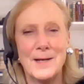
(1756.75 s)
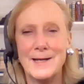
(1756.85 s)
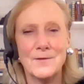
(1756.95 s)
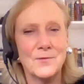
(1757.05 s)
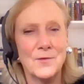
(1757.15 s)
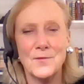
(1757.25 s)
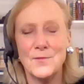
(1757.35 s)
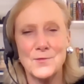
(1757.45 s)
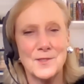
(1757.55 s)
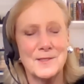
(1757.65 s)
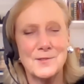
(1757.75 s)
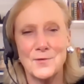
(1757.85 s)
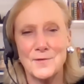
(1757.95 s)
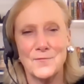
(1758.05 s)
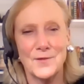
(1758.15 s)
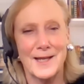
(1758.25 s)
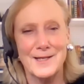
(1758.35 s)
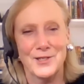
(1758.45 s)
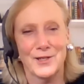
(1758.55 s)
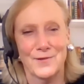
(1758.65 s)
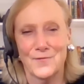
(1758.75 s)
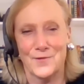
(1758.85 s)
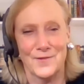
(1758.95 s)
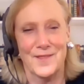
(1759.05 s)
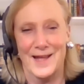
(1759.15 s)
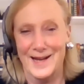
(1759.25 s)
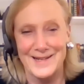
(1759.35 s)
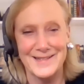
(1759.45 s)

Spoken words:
I don't know that there's any certification for that.